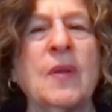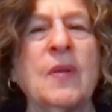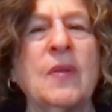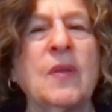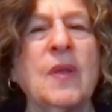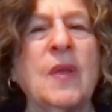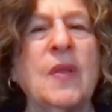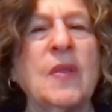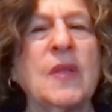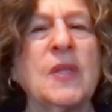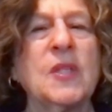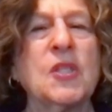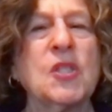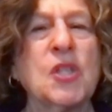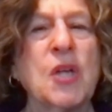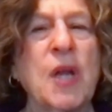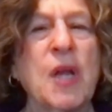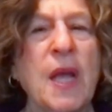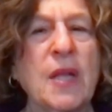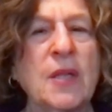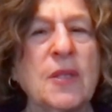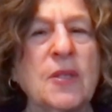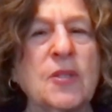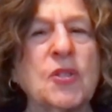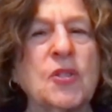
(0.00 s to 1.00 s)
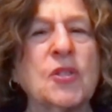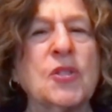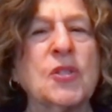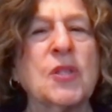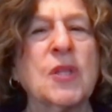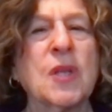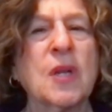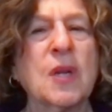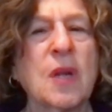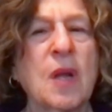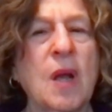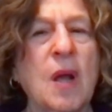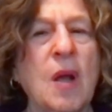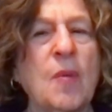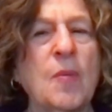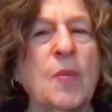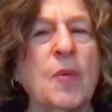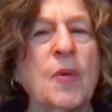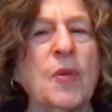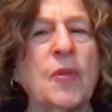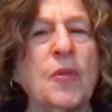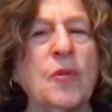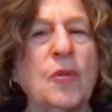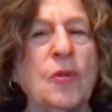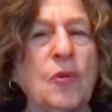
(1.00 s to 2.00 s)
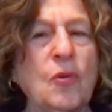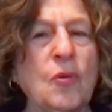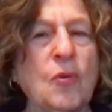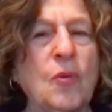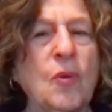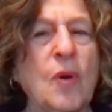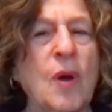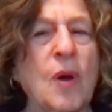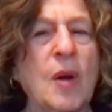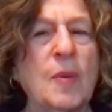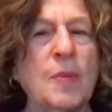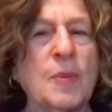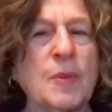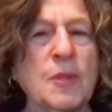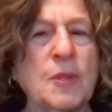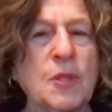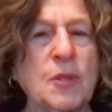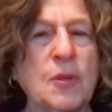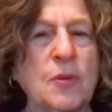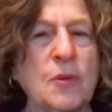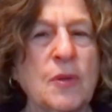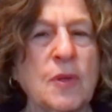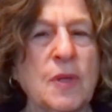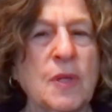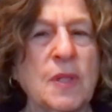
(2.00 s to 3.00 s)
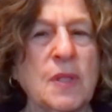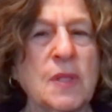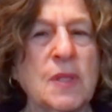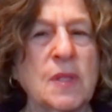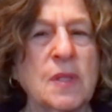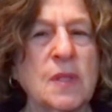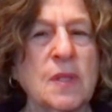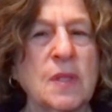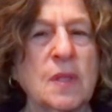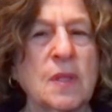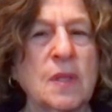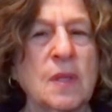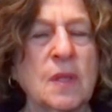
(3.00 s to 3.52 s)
than the challenges that come with new opportunities.